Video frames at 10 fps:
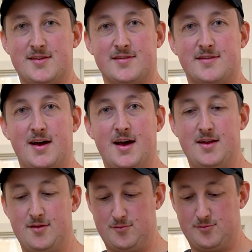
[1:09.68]
To
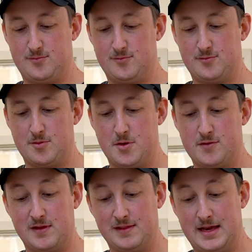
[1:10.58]
start,
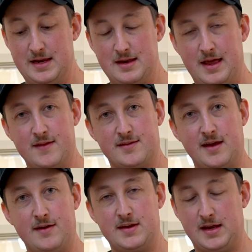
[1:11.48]
remove the lid and the
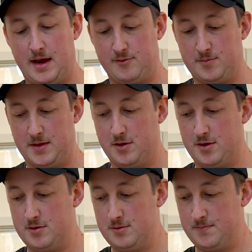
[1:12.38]
safety cap from the
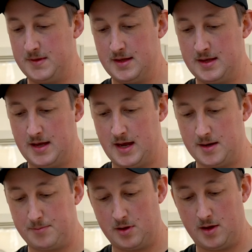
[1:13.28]
oil
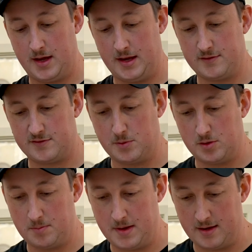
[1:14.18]
and apply a
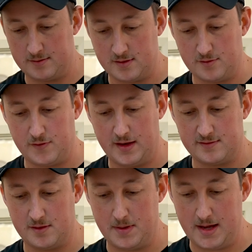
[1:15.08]
small amount to the
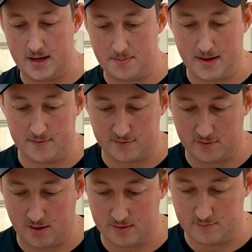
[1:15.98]
face of the bat about the
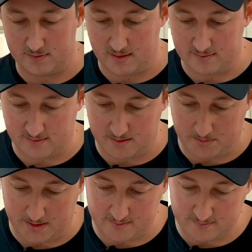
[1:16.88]
size of a 10-cent
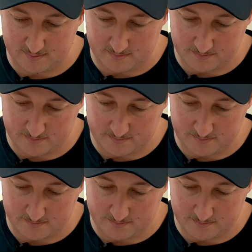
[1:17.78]
piece.